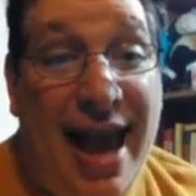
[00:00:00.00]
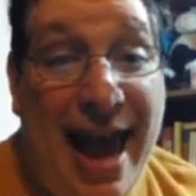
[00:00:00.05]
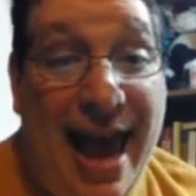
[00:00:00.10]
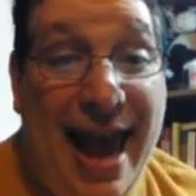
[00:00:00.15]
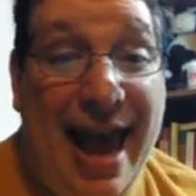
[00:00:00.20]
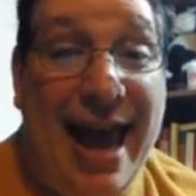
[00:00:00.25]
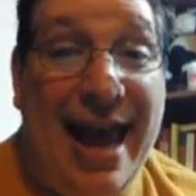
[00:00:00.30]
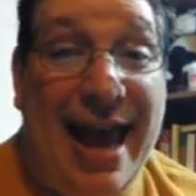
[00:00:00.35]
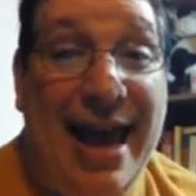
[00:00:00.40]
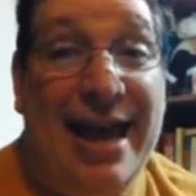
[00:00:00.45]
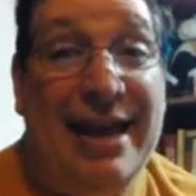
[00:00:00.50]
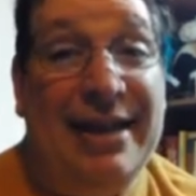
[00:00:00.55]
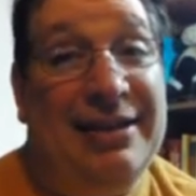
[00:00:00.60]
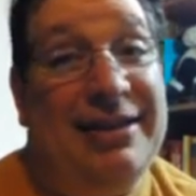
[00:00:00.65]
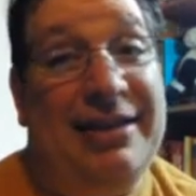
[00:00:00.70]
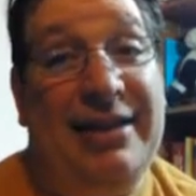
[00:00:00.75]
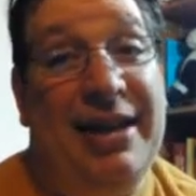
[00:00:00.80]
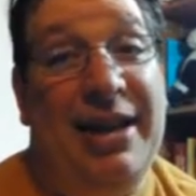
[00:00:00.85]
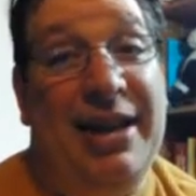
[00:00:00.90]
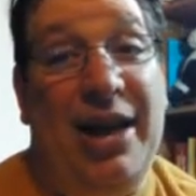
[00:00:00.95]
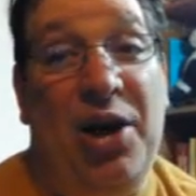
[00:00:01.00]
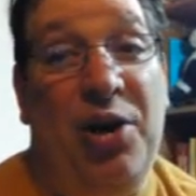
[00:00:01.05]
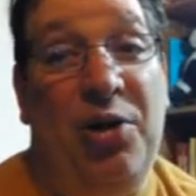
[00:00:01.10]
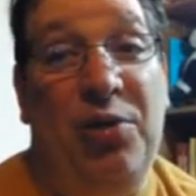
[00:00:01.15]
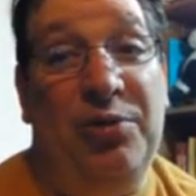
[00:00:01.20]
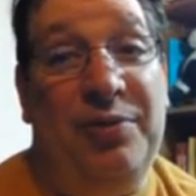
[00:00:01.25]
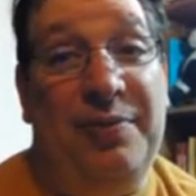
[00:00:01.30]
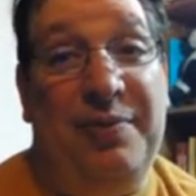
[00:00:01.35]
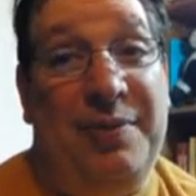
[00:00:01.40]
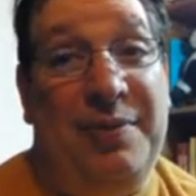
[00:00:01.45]
And
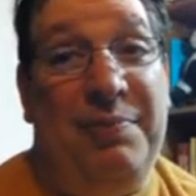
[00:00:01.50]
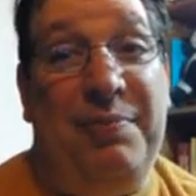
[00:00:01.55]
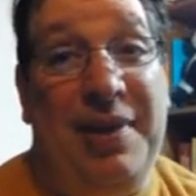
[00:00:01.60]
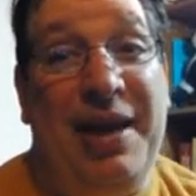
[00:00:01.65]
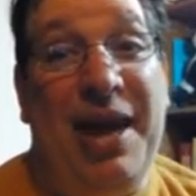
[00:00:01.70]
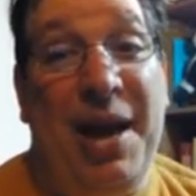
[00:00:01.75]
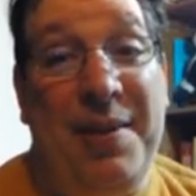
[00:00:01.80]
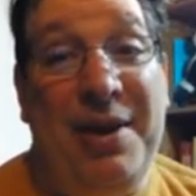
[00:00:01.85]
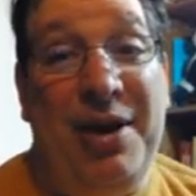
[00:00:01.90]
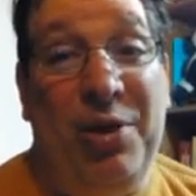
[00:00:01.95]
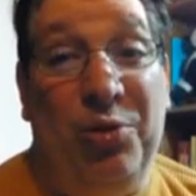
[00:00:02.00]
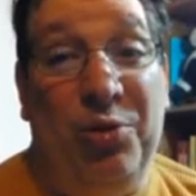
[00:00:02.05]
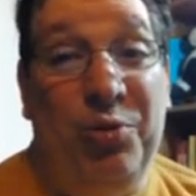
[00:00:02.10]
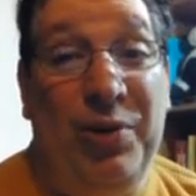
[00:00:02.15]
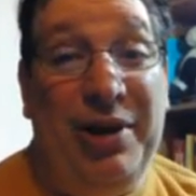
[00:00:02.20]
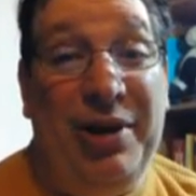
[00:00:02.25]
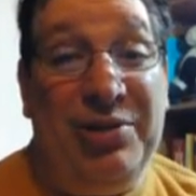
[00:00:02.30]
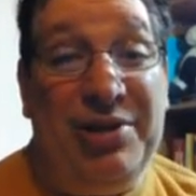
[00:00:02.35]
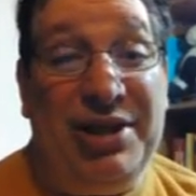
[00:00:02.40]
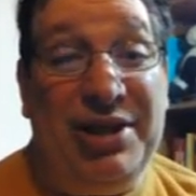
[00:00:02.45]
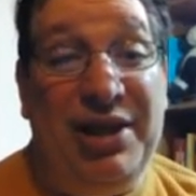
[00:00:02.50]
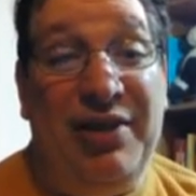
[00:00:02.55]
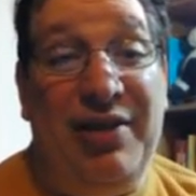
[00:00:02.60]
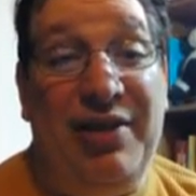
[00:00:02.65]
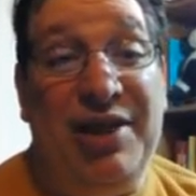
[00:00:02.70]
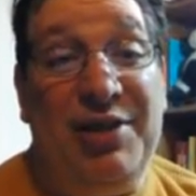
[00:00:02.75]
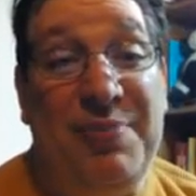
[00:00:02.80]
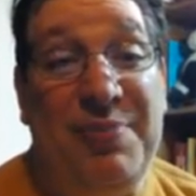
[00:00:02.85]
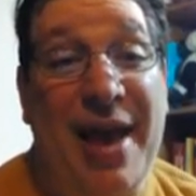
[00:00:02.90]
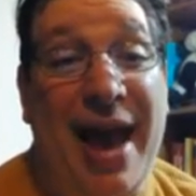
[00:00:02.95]
becoming a real
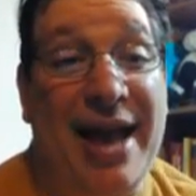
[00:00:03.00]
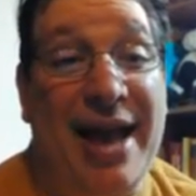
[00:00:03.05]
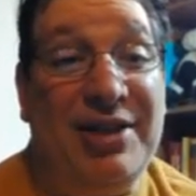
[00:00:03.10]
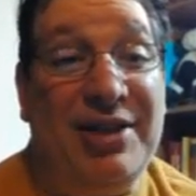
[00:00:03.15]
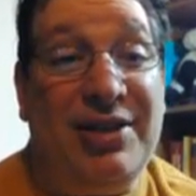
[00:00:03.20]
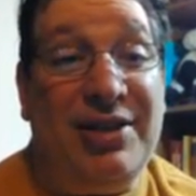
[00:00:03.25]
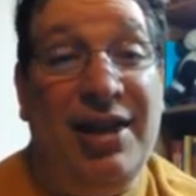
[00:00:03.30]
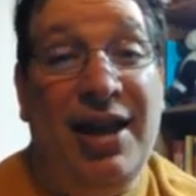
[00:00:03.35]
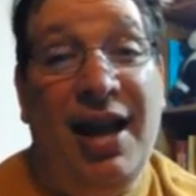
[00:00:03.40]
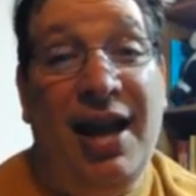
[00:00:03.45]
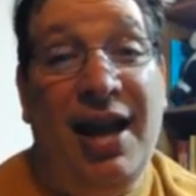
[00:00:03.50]
serious pest,